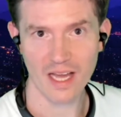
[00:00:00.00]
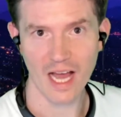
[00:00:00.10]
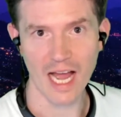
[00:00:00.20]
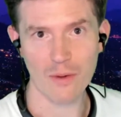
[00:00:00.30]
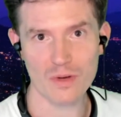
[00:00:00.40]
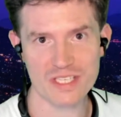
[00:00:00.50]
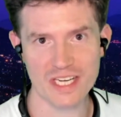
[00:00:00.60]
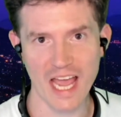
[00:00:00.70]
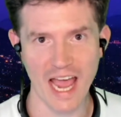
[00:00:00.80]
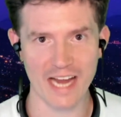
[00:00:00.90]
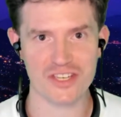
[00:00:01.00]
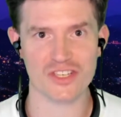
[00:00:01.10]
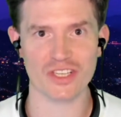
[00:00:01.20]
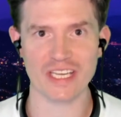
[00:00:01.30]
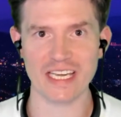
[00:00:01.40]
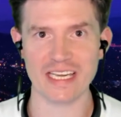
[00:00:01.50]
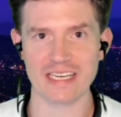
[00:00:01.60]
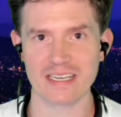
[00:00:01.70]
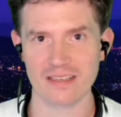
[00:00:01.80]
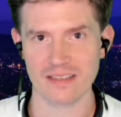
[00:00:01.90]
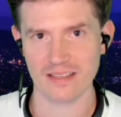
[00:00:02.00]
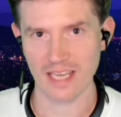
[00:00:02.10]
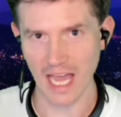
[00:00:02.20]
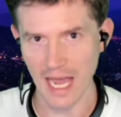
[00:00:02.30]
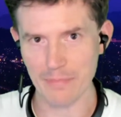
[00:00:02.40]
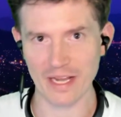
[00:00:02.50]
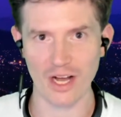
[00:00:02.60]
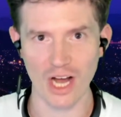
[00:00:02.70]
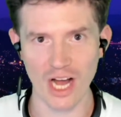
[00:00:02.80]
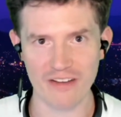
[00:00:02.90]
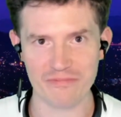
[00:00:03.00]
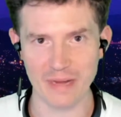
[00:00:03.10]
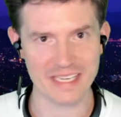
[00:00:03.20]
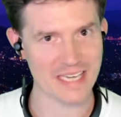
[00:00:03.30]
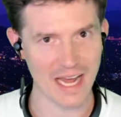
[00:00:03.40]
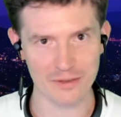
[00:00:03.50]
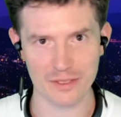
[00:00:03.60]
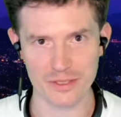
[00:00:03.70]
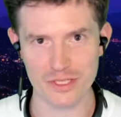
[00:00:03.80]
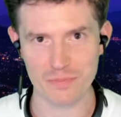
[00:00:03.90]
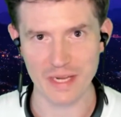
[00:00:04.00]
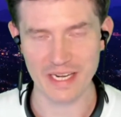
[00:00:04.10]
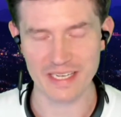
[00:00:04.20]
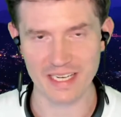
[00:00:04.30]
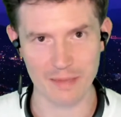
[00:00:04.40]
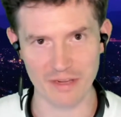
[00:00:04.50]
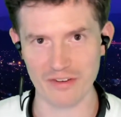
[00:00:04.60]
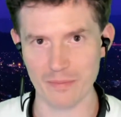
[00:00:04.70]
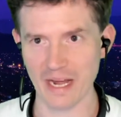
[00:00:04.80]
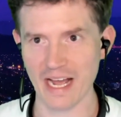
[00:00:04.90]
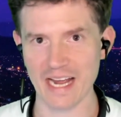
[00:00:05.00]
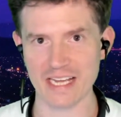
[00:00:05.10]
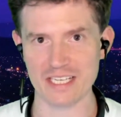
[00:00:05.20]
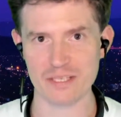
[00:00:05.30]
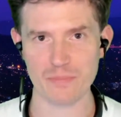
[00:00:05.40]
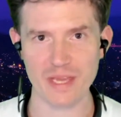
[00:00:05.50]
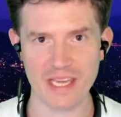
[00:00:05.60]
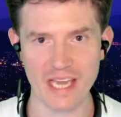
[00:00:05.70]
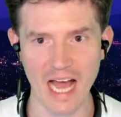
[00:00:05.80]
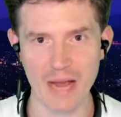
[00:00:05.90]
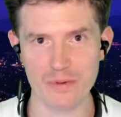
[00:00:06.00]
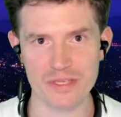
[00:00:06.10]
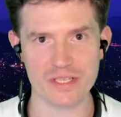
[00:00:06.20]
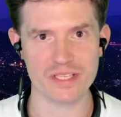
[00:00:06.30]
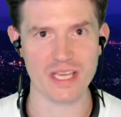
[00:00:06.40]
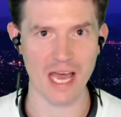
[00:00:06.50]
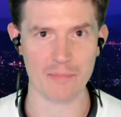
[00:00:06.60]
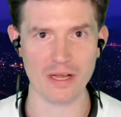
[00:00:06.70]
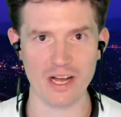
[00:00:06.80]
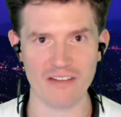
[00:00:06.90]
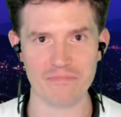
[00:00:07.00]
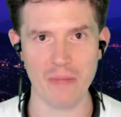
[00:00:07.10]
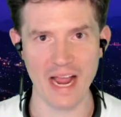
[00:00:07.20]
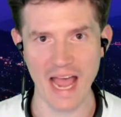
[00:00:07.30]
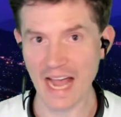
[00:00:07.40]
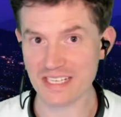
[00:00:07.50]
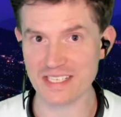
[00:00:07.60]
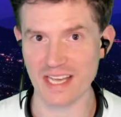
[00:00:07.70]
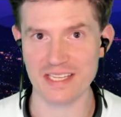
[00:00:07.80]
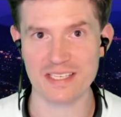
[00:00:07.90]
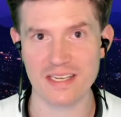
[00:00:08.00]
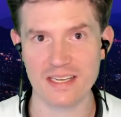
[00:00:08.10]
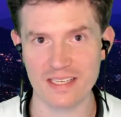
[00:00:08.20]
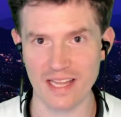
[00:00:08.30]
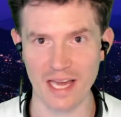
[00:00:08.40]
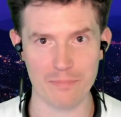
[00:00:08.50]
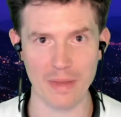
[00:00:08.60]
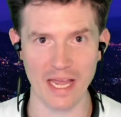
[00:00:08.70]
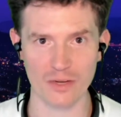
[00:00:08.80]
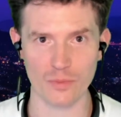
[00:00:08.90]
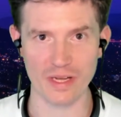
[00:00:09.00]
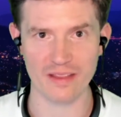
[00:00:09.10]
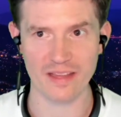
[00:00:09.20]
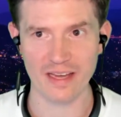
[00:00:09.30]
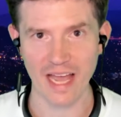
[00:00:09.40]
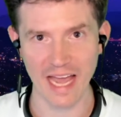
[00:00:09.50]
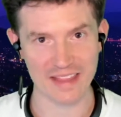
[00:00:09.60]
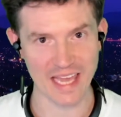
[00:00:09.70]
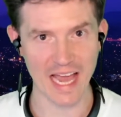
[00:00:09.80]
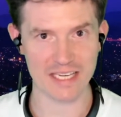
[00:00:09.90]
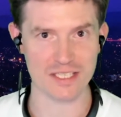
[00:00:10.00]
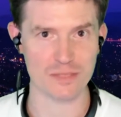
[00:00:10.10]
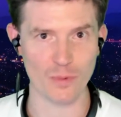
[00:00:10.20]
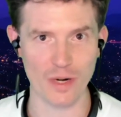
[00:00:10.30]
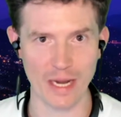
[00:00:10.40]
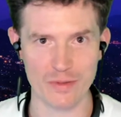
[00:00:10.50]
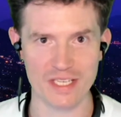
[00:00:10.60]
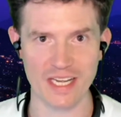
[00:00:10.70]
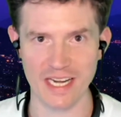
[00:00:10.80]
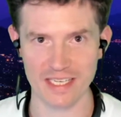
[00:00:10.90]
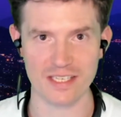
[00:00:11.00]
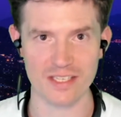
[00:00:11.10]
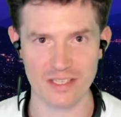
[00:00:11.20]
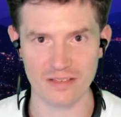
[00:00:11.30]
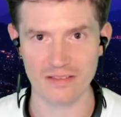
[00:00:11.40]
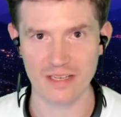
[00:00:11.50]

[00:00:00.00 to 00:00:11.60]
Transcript: I wasn't actually capping off my download speed coming from my ISP. I was just capping off my access to that bandwidth at the access point I was connected to.